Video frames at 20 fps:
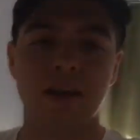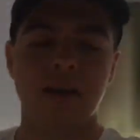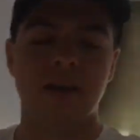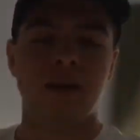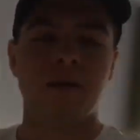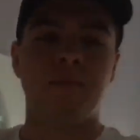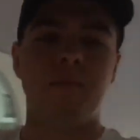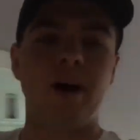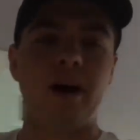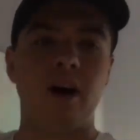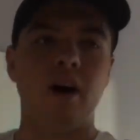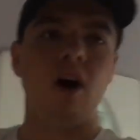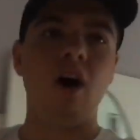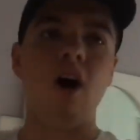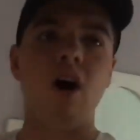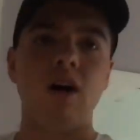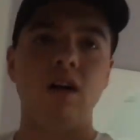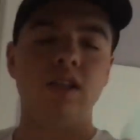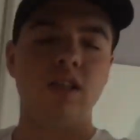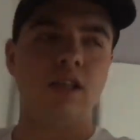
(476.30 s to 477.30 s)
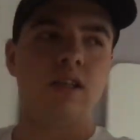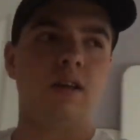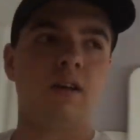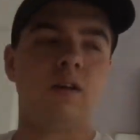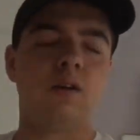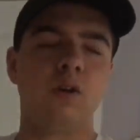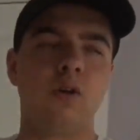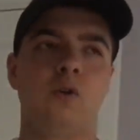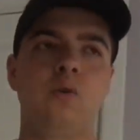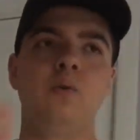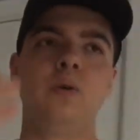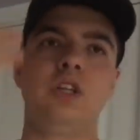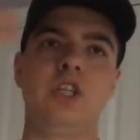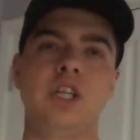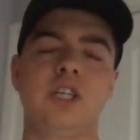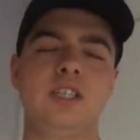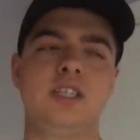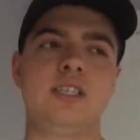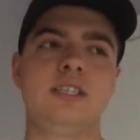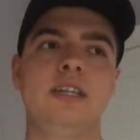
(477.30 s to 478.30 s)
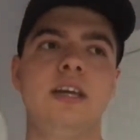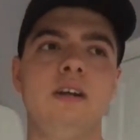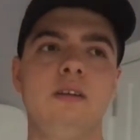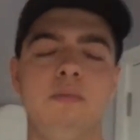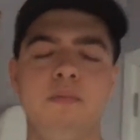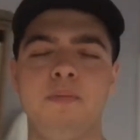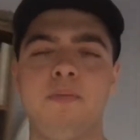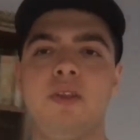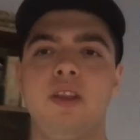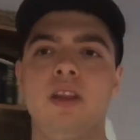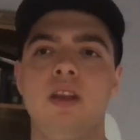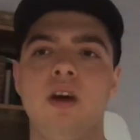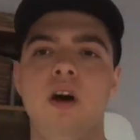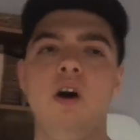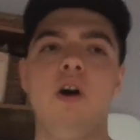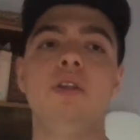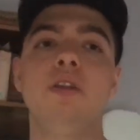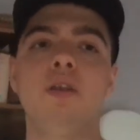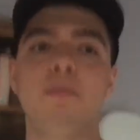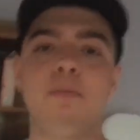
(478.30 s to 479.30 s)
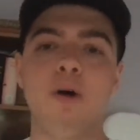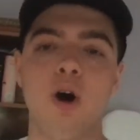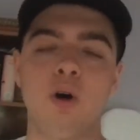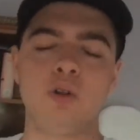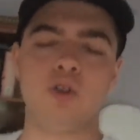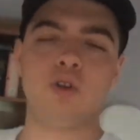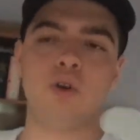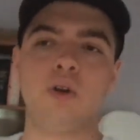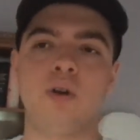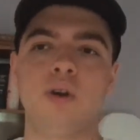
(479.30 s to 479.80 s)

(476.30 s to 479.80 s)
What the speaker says: My aunt, which is still on the boat